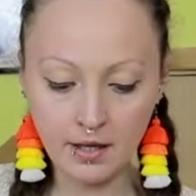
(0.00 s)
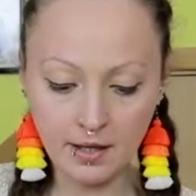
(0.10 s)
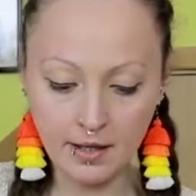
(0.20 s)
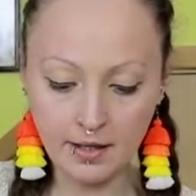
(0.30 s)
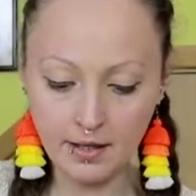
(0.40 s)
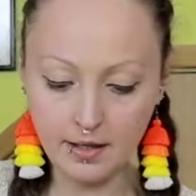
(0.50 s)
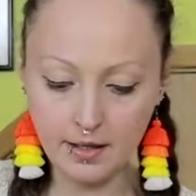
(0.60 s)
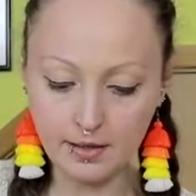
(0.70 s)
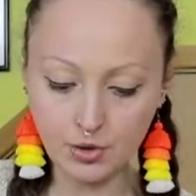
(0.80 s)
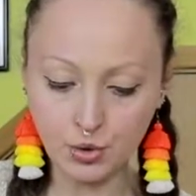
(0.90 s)

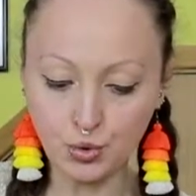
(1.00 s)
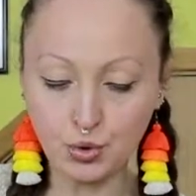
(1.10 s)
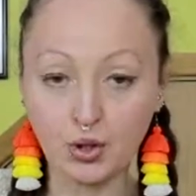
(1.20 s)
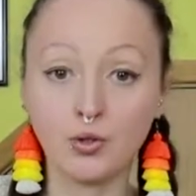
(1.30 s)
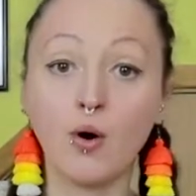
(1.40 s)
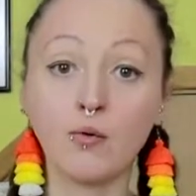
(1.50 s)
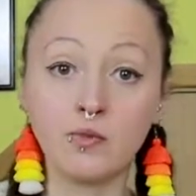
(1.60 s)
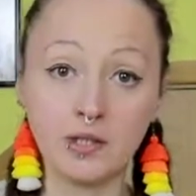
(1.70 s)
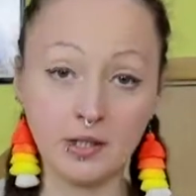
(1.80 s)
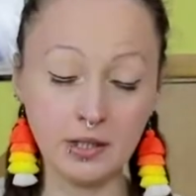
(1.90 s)
and do not
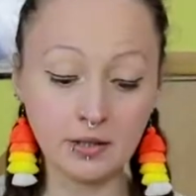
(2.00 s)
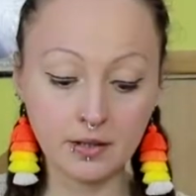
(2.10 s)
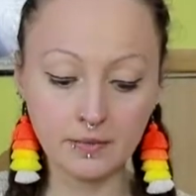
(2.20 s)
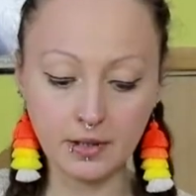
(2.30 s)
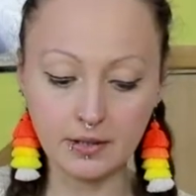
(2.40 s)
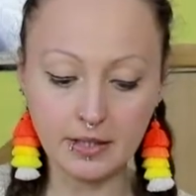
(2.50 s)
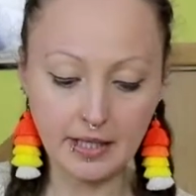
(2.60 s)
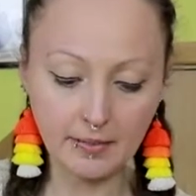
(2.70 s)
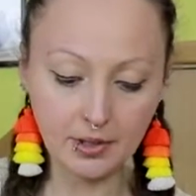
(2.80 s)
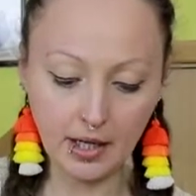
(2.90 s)
overheat at the
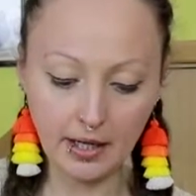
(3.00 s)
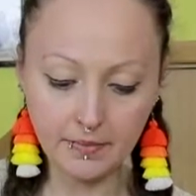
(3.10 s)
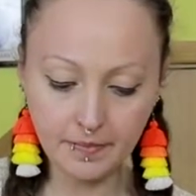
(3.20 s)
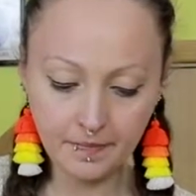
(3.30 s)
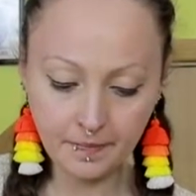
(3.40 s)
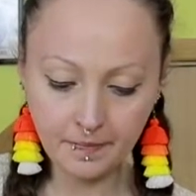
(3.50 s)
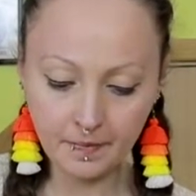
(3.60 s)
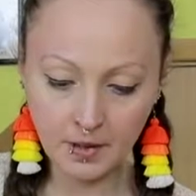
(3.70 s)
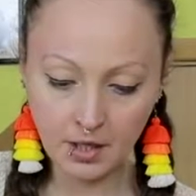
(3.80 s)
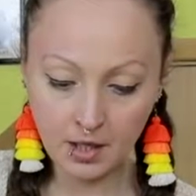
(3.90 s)
same time.
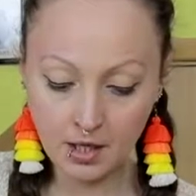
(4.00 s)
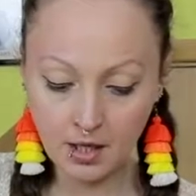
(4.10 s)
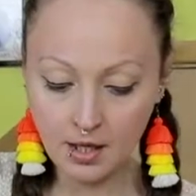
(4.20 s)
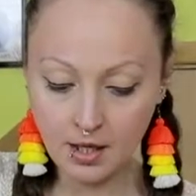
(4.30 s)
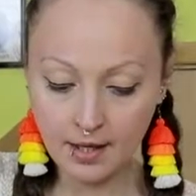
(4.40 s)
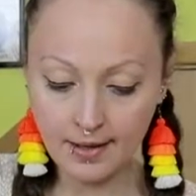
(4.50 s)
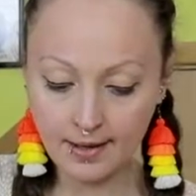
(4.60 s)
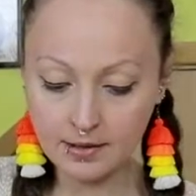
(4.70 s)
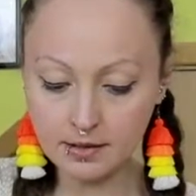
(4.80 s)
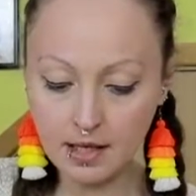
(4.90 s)

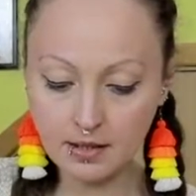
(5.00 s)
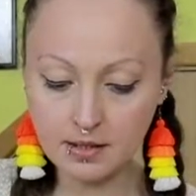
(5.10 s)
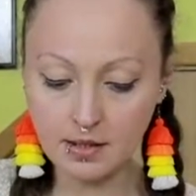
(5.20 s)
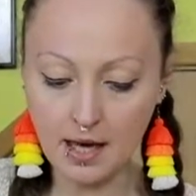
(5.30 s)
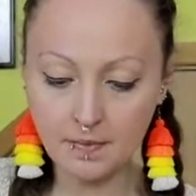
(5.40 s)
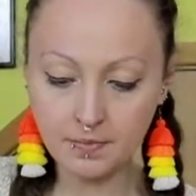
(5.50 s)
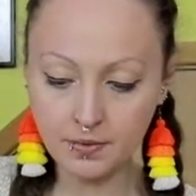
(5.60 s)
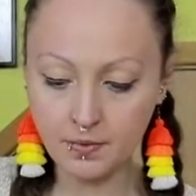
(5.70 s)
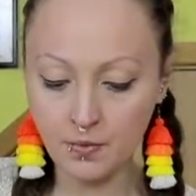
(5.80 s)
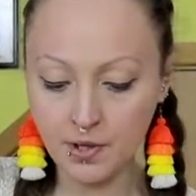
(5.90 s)
And the next step
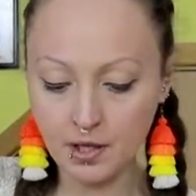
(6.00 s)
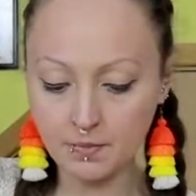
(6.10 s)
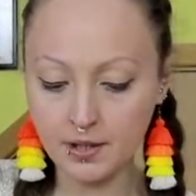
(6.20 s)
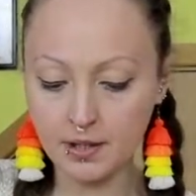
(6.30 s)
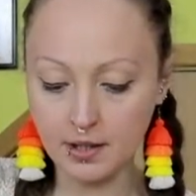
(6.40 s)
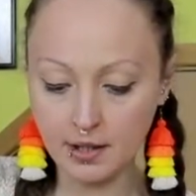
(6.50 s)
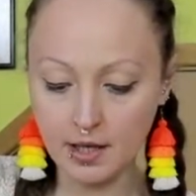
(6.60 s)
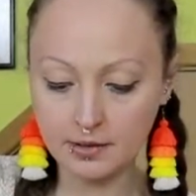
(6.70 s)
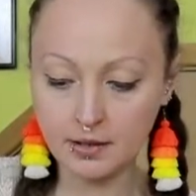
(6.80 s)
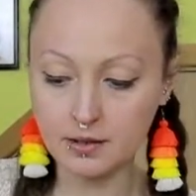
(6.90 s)
will
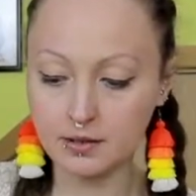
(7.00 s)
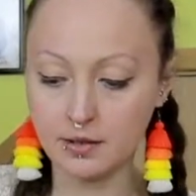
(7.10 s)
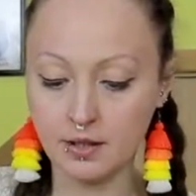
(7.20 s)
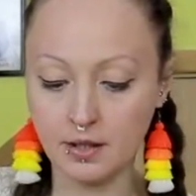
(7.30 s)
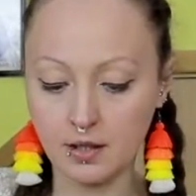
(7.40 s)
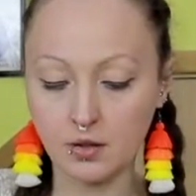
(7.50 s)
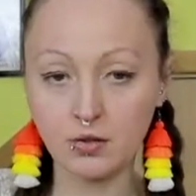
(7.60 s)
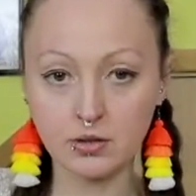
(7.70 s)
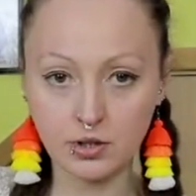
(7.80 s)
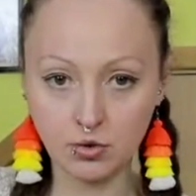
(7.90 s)
be adding the
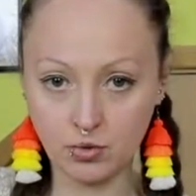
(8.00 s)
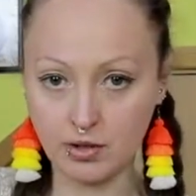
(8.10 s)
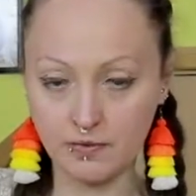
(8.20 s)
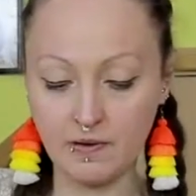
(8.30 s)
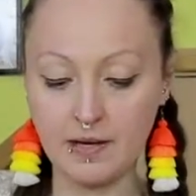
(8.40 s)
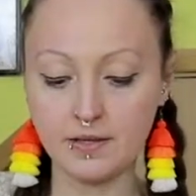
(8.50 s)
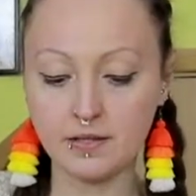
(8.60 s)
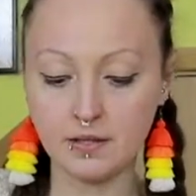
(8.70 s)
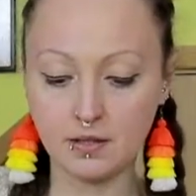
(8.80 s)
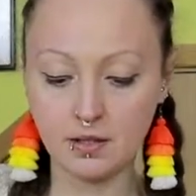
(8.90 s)
coconut sugar
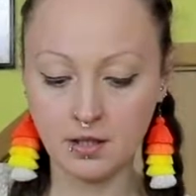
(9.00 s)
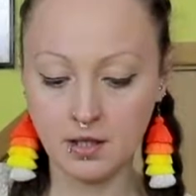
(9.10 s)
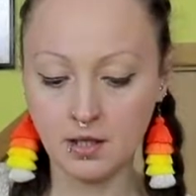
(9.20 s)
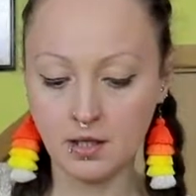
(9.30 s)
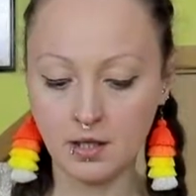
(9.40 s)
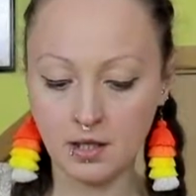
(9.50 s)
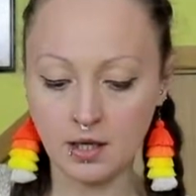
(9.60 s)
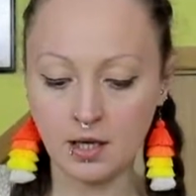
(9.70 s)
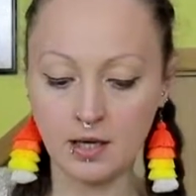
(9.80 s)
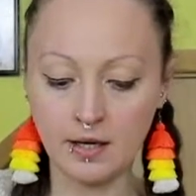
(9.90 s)
first,
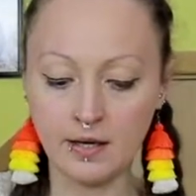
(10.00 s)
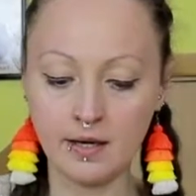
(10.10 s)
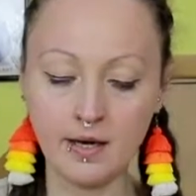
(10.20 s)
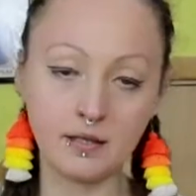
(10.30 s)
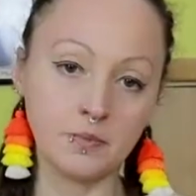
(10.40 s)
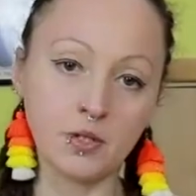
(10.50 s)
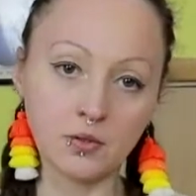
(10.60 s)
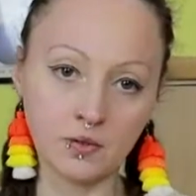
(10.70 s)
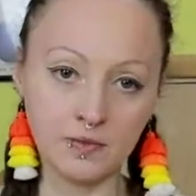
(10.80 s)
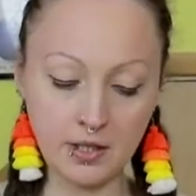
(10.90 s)
and
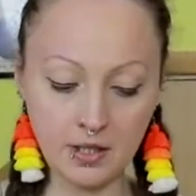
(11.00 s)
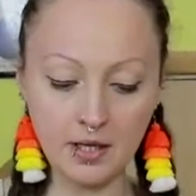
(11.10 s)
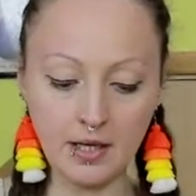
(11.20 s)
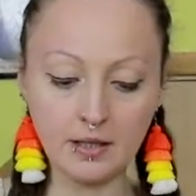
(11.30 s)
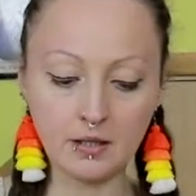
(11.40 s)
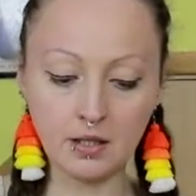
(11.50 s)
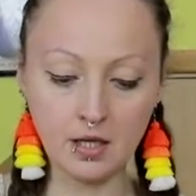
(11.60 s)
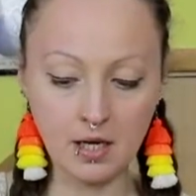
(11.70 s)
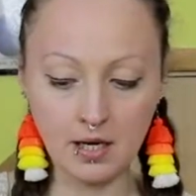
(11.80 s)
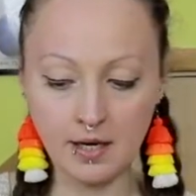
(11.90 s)
because of the heat
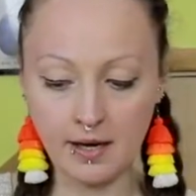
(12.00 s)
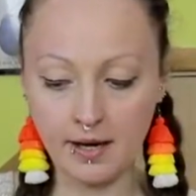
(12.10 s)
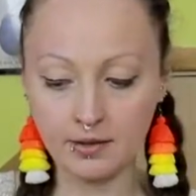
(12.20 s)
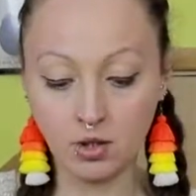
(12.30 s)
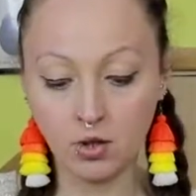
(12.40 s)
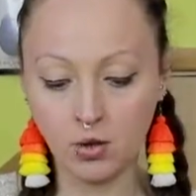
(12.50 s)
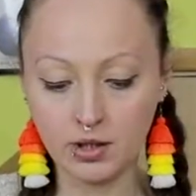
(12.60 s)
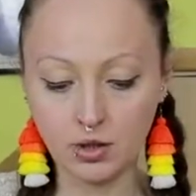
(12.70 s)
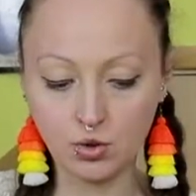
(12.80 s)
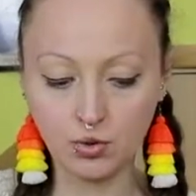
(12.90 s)
the
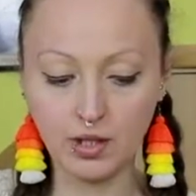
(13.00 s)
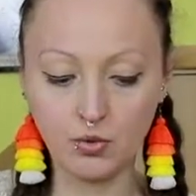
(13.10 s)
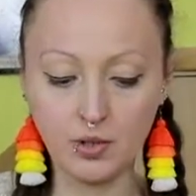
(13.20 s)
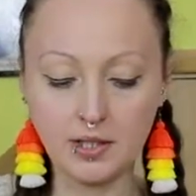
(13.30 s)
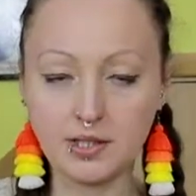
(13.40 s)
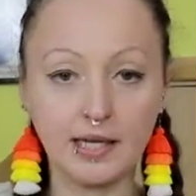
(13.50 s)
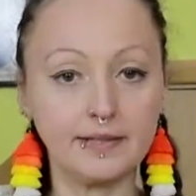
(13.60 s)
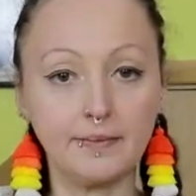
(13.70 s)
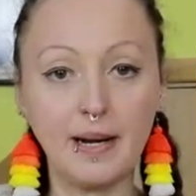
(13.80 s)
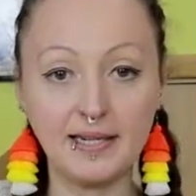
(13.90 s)
coconut sugar will
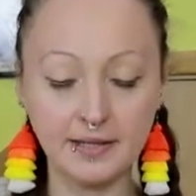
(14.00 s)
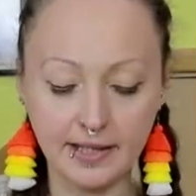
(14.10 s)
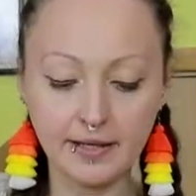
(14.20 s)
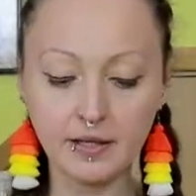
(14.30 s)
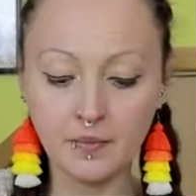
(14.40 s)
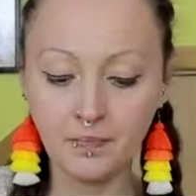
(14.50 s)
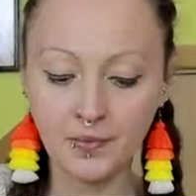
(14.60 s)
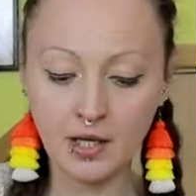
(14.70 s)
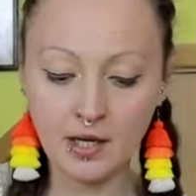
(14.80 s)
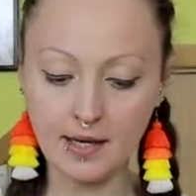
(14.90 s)
start melting,
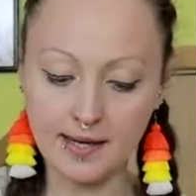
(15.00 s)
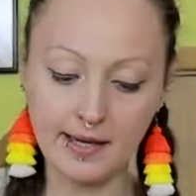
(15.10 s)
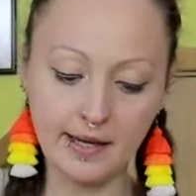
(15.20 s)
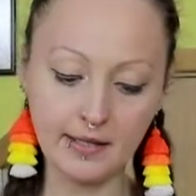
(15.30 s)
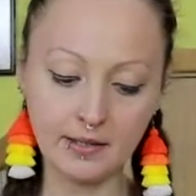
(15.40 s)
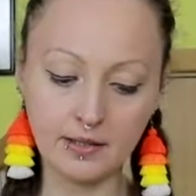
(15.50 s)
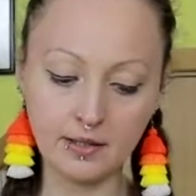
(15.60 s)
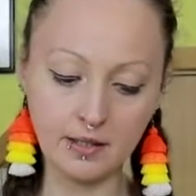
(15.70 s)
and